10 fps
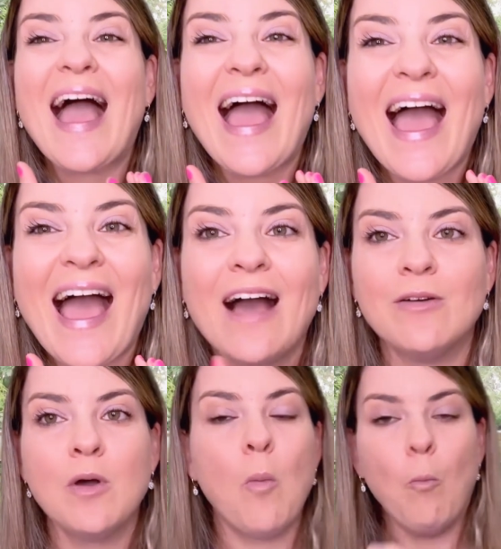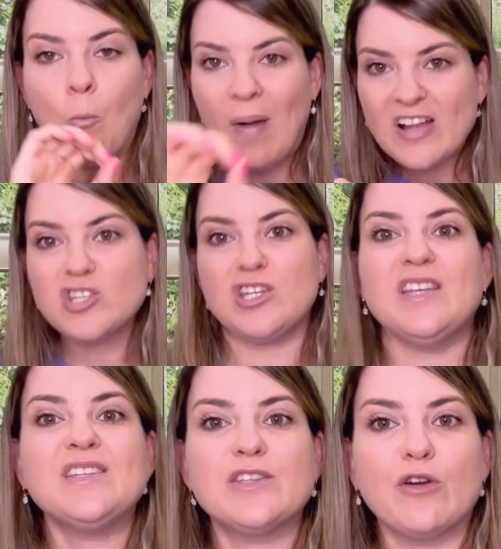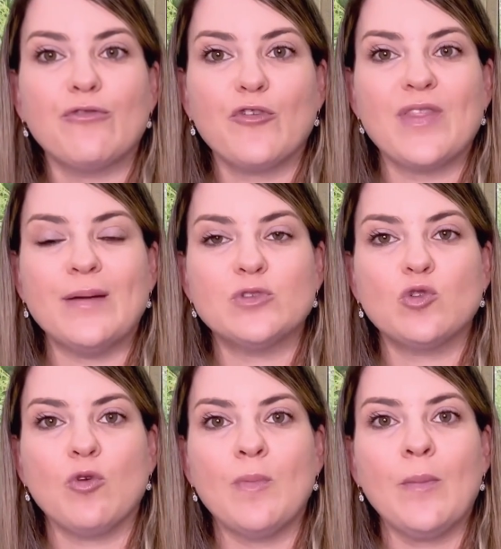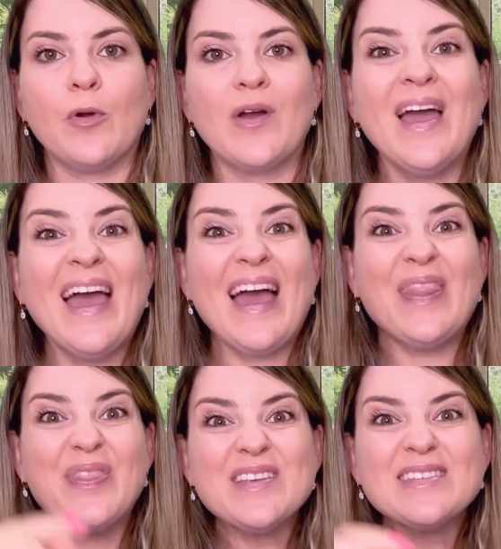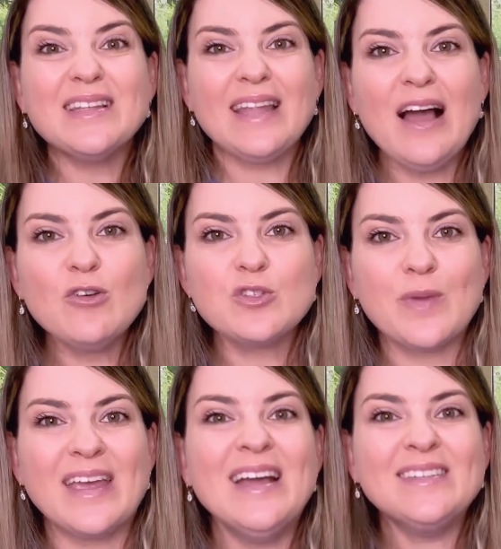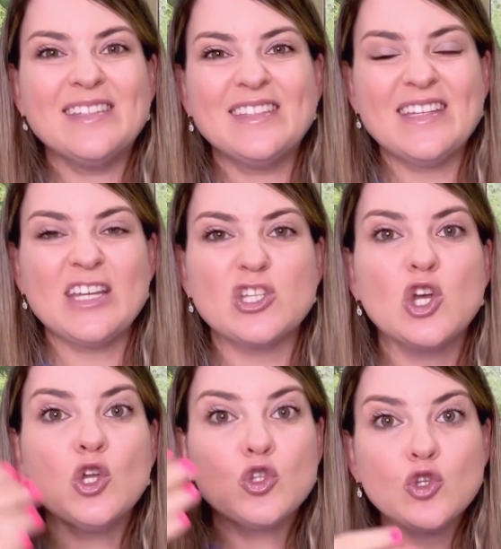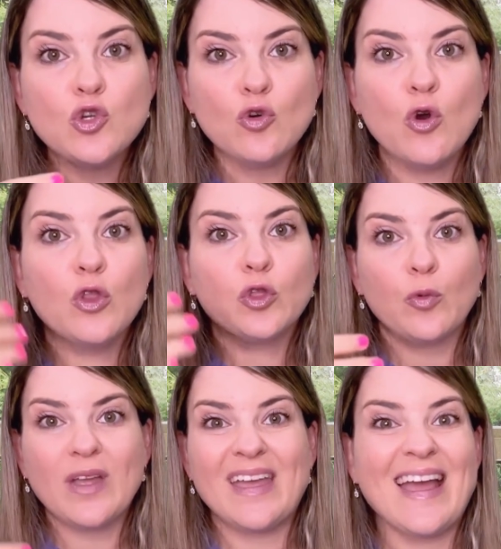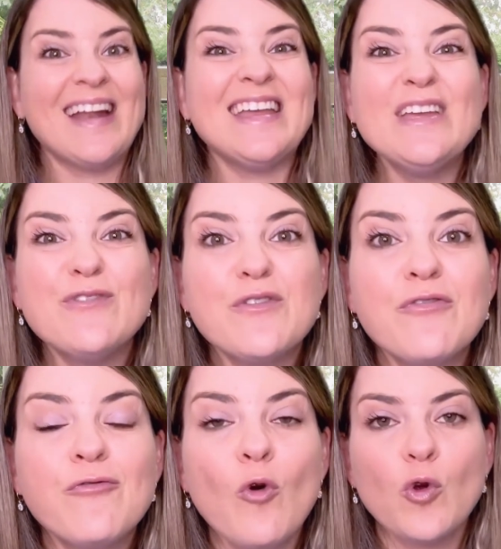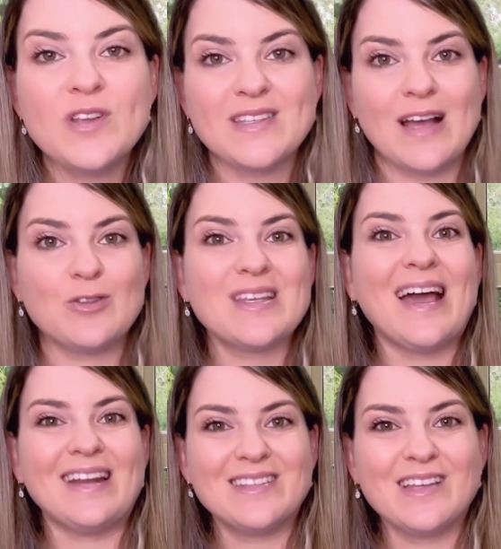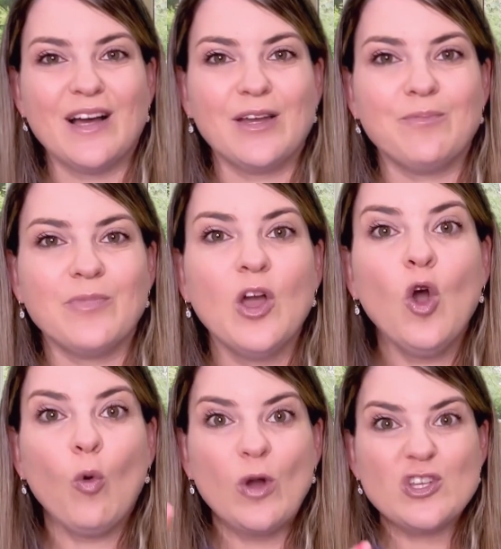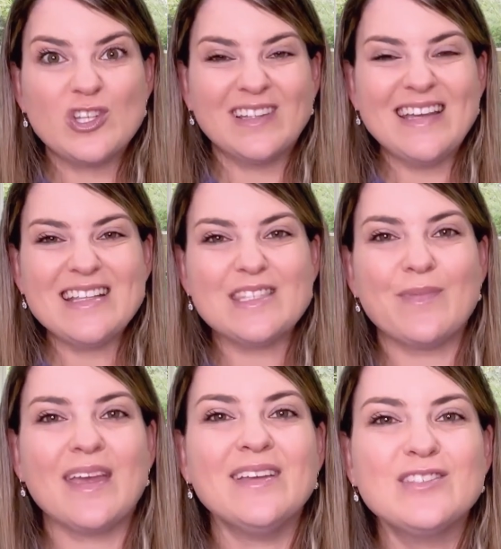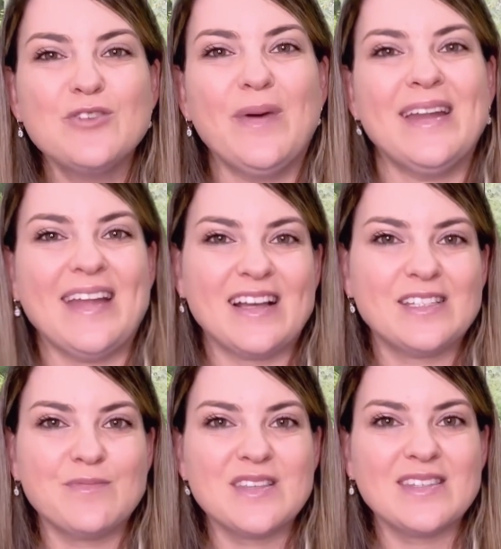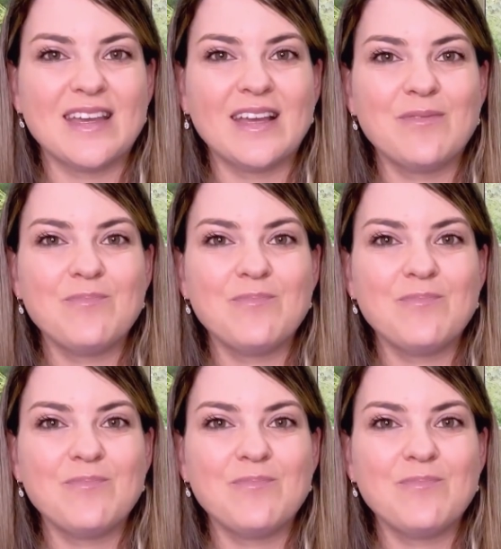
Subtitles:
Ah. Much easier for them to remember. And this allows me to teach 2, 3, and even 4 sounds at a time, which leads me to my next mistake.